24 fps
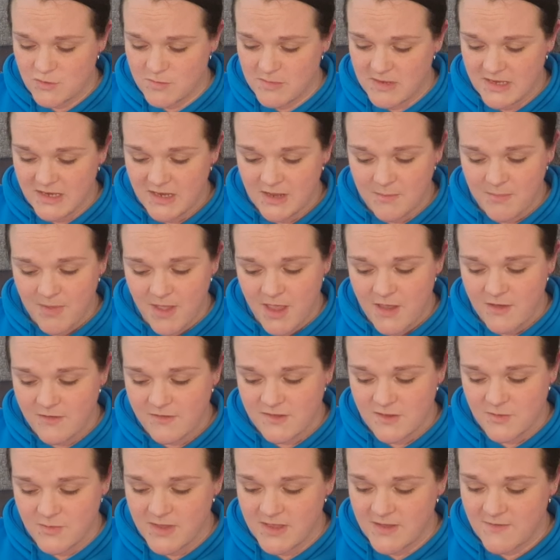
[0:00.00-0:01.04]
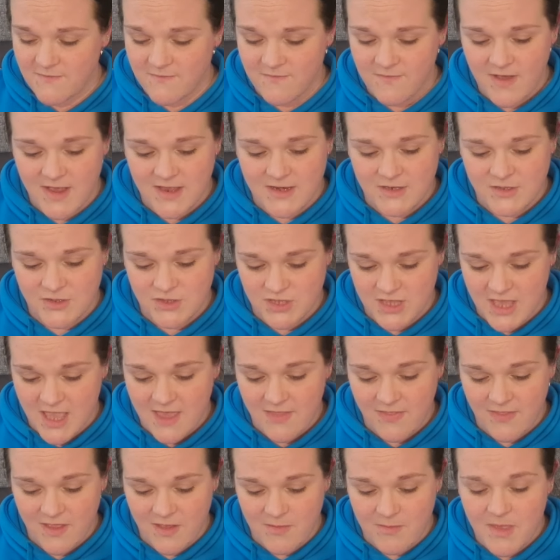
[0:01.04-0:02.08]
media posts so we can find and share
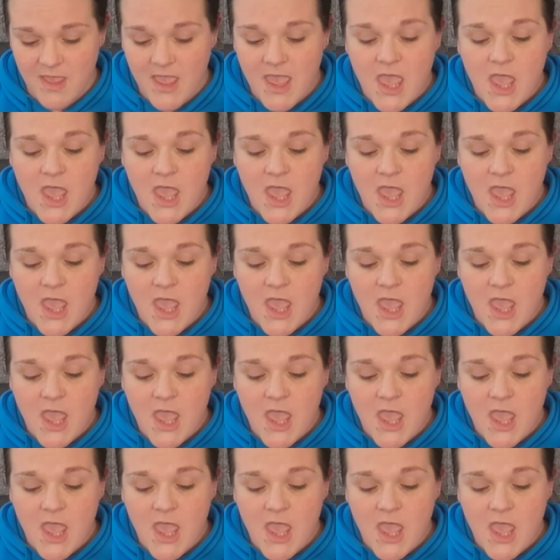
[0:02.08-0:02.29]
them.